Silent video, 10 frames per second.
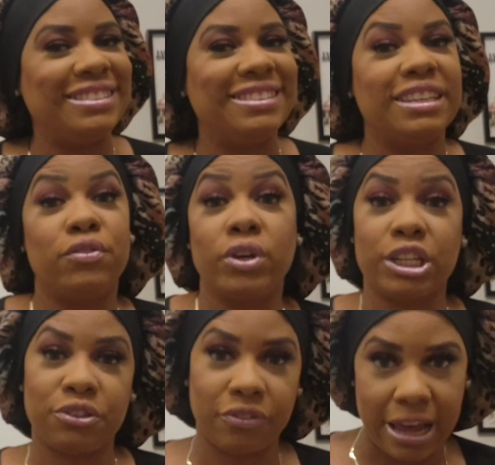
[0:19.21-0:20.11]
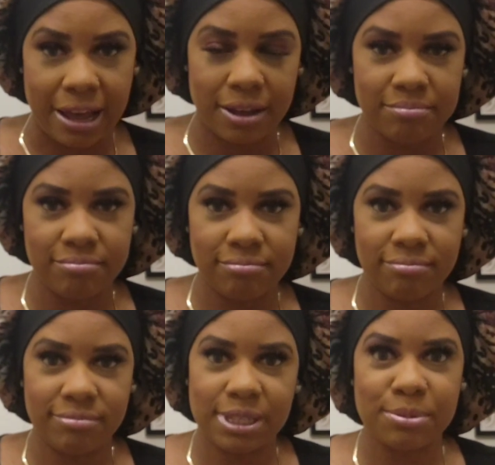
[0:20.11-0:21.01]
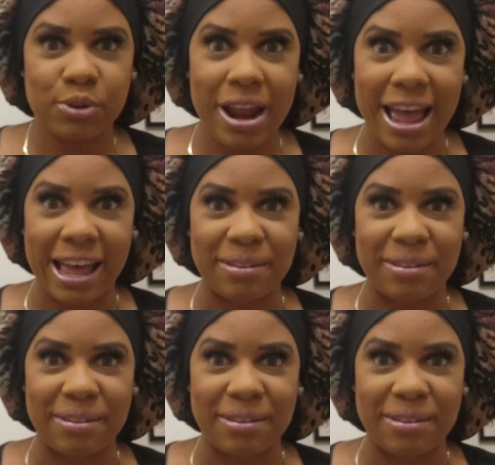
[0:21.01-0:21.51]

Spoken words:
If you catch a vibe, subscribe.